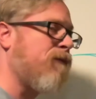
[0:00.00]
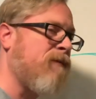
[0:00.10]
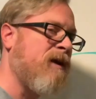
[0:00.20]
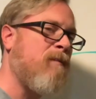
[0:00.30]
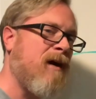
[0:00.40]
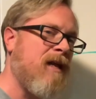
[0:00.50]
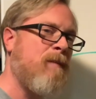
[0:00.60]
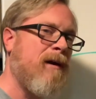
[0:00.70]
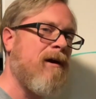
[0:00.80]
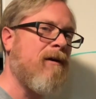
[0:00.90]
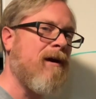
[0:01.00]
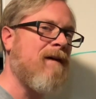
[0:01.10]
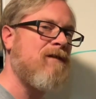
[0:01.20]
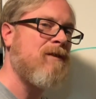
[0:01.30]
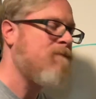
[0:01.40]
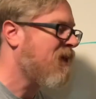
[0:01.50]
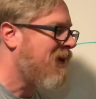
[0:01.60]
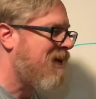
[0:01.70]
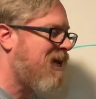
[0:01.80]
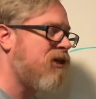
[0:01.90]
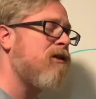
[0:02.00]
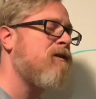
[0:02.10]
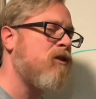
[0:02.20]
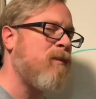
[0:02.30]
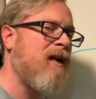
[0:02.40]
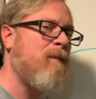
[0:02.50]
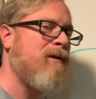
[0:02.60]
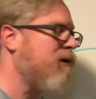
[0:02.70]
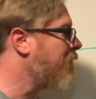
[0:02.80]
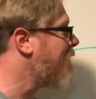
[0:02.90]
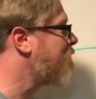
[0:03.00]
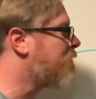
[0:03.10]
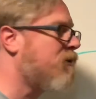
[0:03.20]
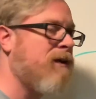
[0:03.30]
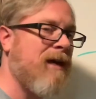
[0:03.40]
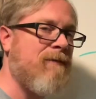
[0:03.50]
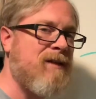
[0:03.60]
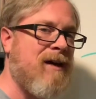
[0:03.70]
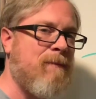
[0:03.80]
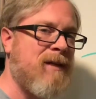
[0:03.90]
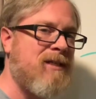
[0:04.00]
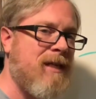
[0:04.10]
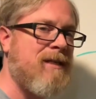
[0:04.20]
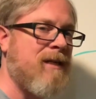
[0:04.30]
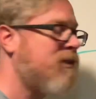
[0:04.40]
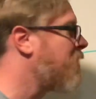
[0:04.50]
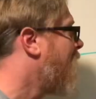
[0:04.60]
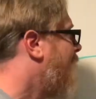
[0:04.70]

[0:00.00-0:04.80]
3 body paragraphs. Each of those body paragraphs is going to have a topic sentence,